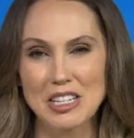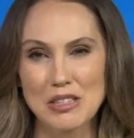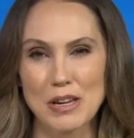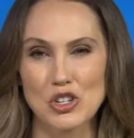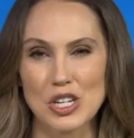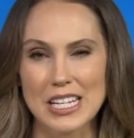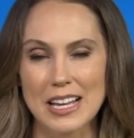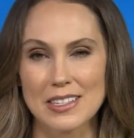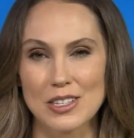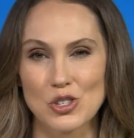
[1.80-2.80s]
back to the major
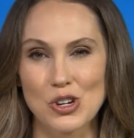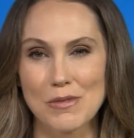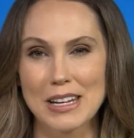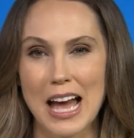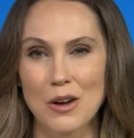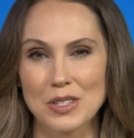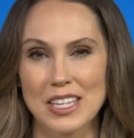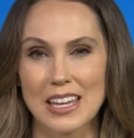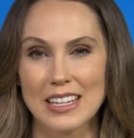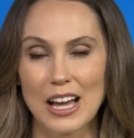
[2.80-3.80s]
indexes, joining me now is
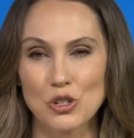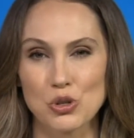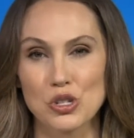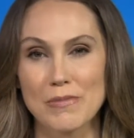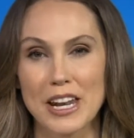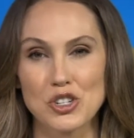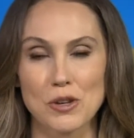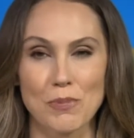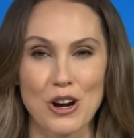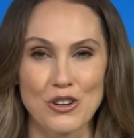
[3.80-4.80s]
Dan Geltrude,
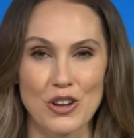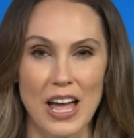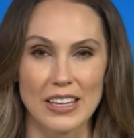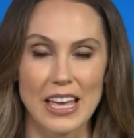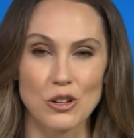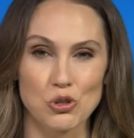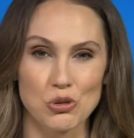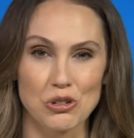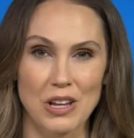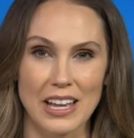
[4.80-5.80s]
managing partner at
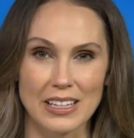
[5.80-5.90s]
Geltrude